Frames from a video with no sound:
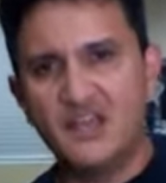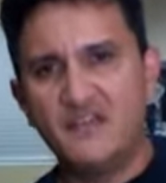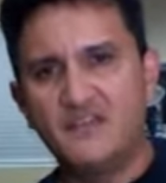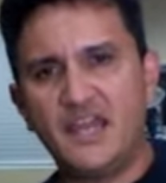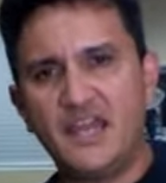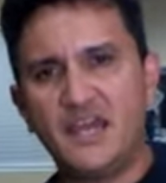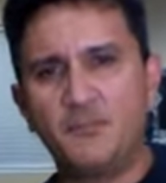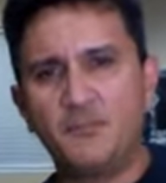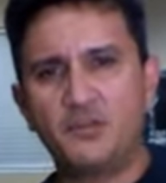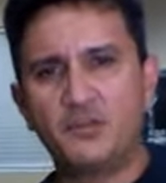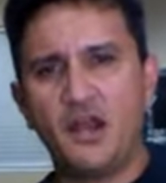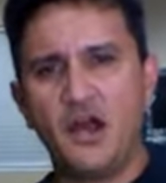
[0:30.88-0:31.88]
they end up
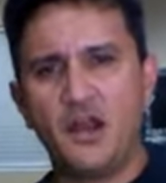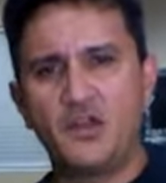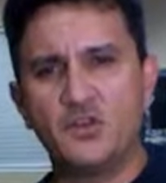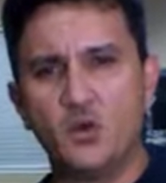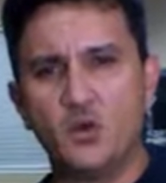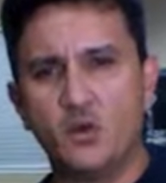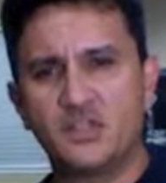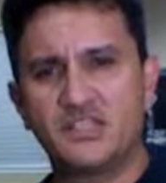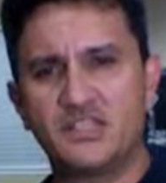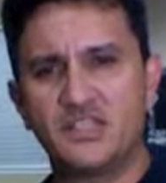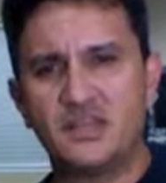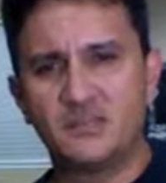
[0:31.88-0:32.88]
with a lot of
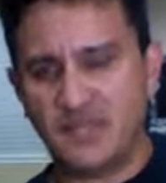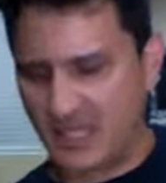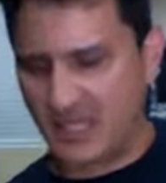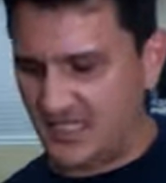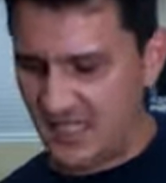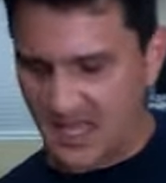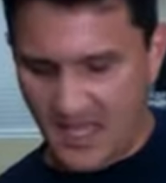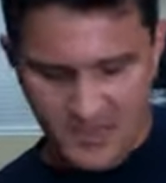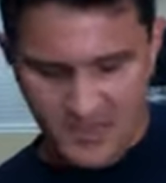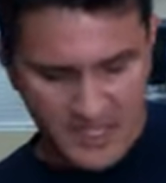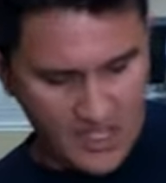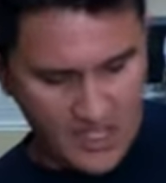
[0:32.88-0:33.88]
noise because
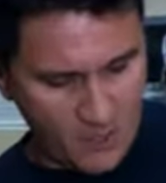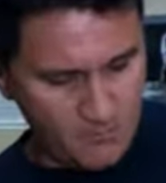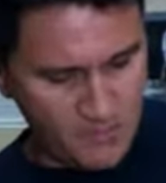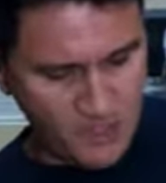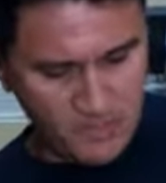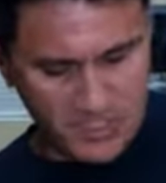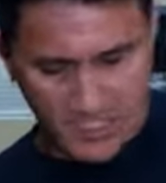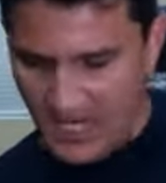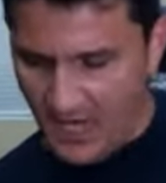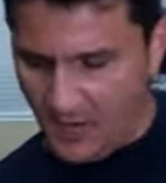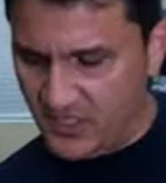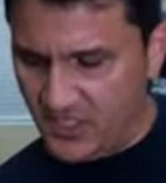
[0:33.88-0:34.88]
they're not muting
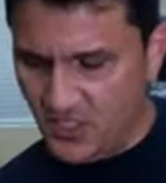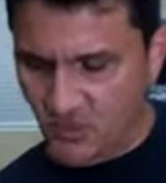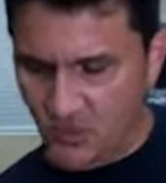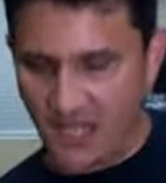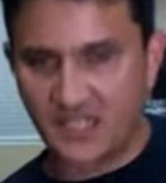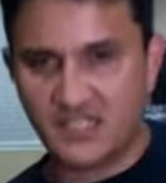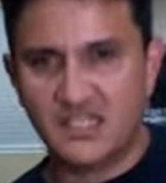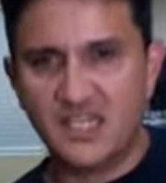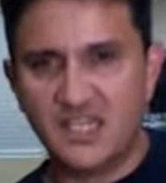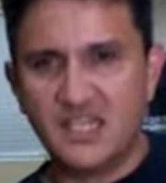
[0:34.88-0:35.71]
out the strings.